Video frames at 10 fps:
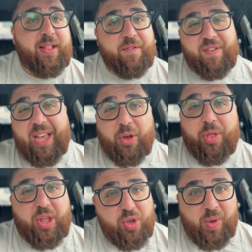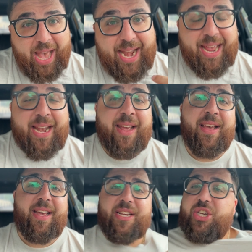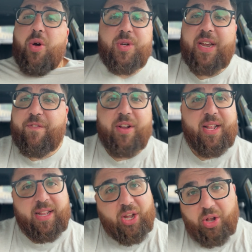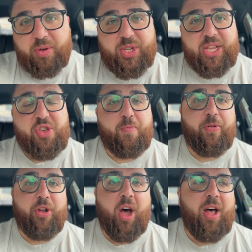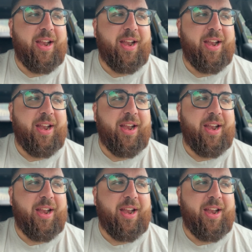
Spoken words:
The vehicle that you get in is no different than the clothes that you put on.